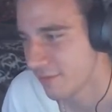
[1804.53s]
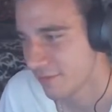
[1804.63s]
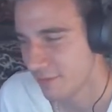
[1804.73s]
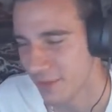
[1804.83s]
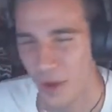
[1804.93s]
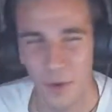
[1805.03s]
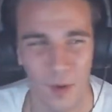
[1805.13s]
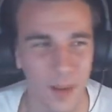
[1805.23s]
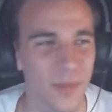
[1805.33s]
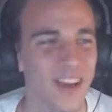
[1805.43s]
No,
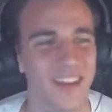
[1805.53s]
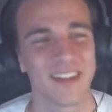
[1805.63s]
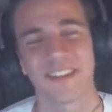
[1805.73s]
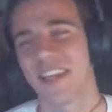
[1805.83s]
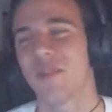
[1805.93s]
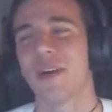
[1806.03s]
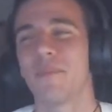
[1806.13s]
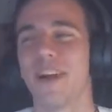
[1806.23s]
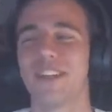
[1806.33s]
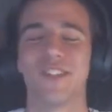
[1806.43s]
I'm not gonna segue
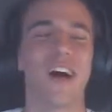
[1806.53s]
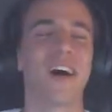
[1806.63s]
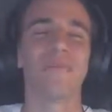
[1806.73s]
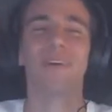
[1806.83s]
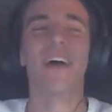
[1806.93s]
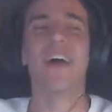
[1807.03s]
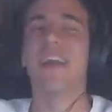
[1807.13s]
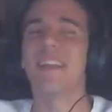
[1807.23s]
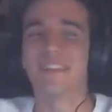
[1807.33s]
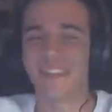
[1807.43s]
my job
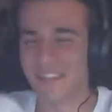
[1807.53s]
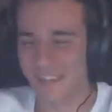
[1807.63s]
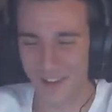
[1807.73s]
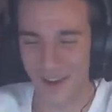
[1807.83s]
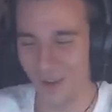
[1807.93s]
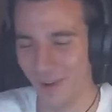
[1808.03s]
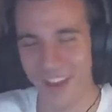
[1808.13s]
into no.